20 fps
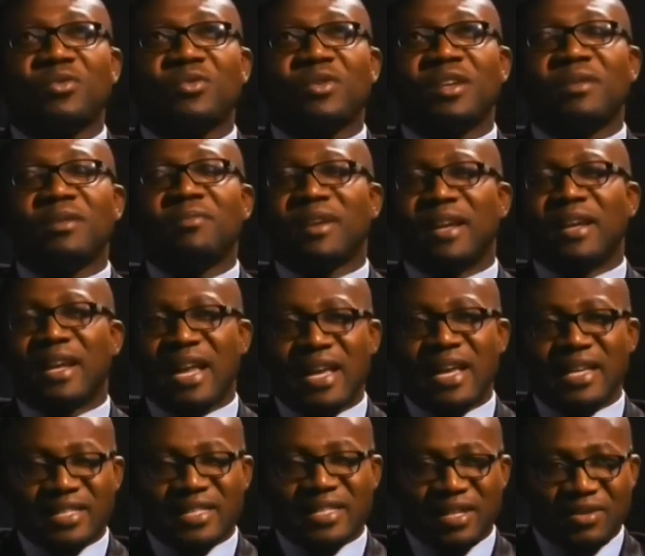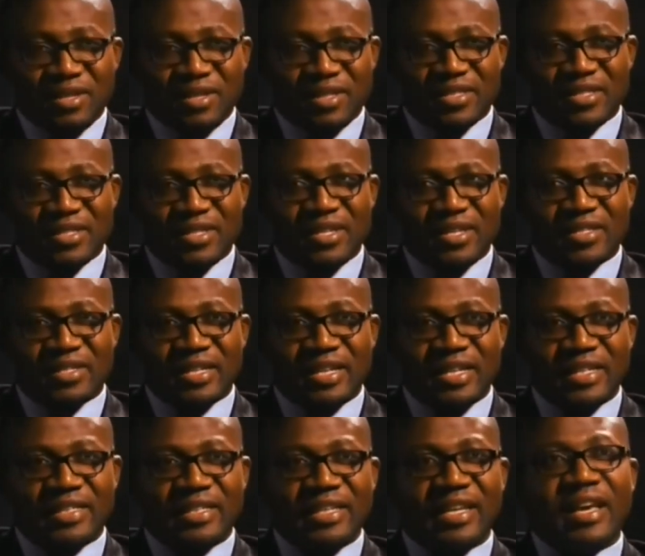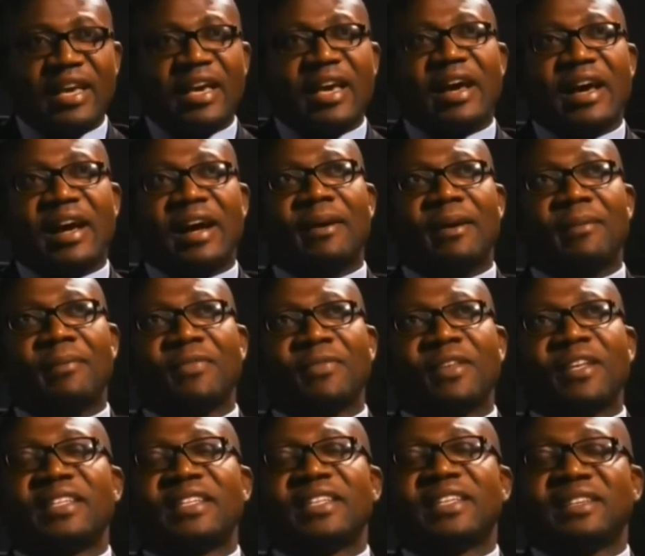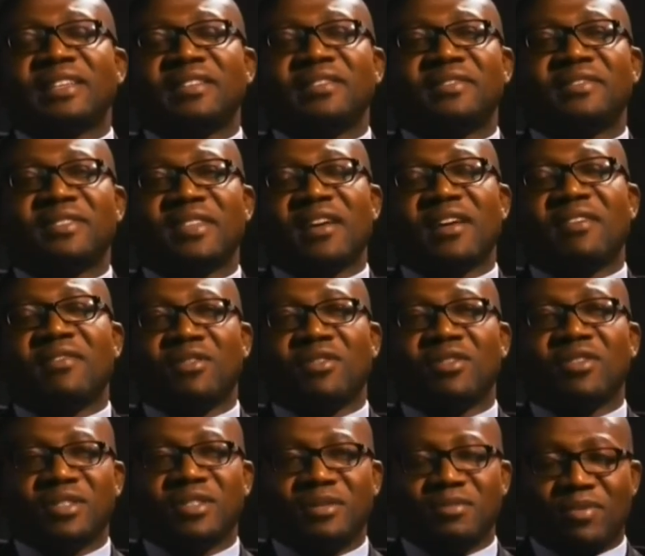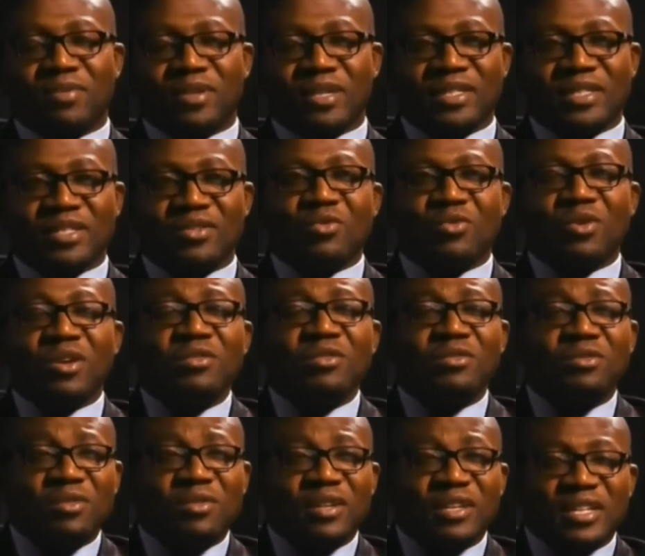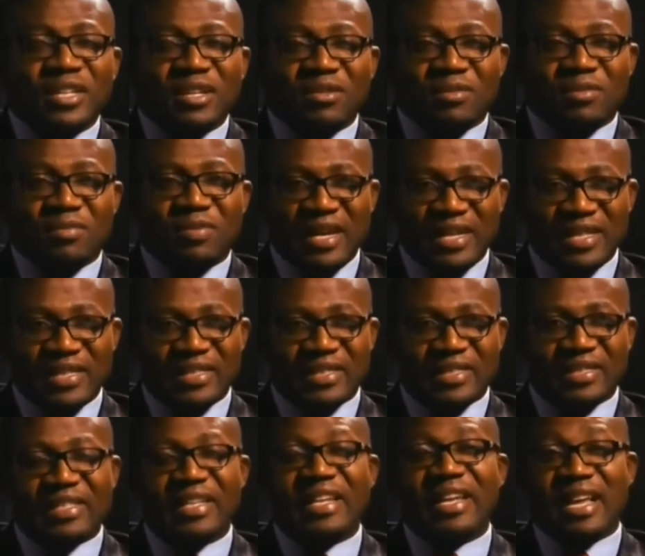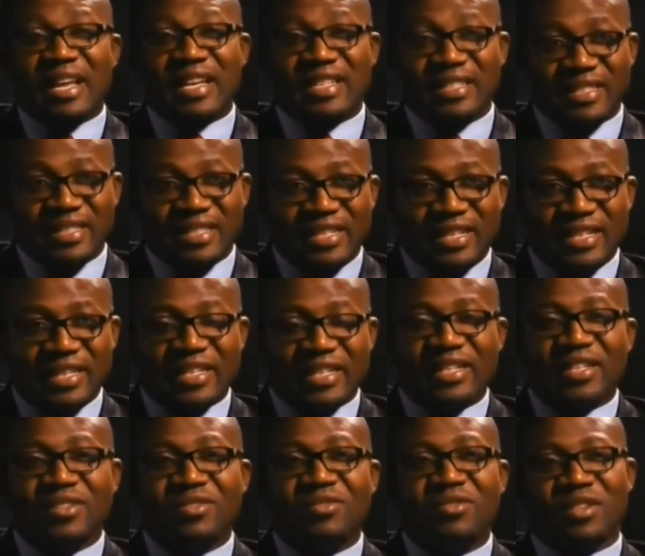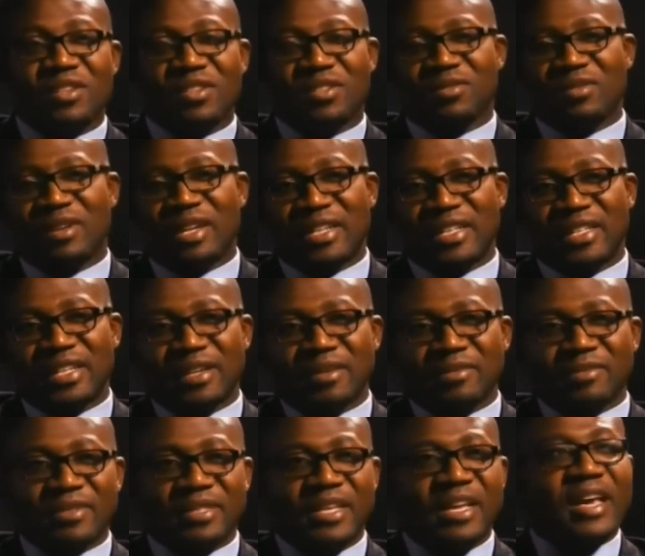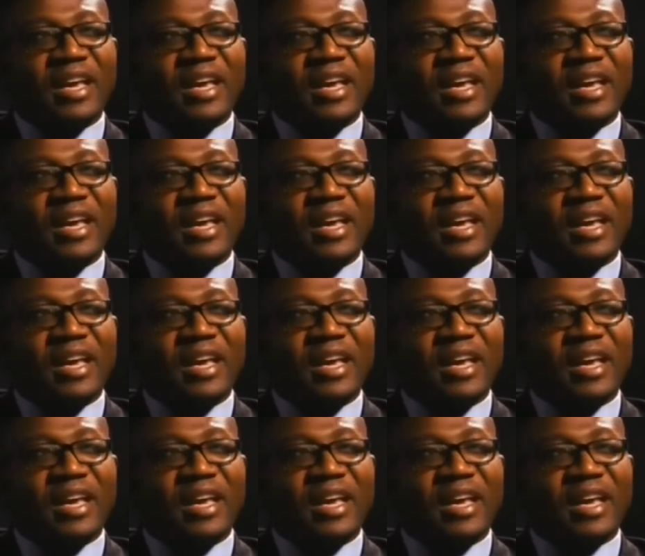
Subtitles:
we liberalized our exchange rate, it gives a false impression. When you look at our prices last year in US dollar terms,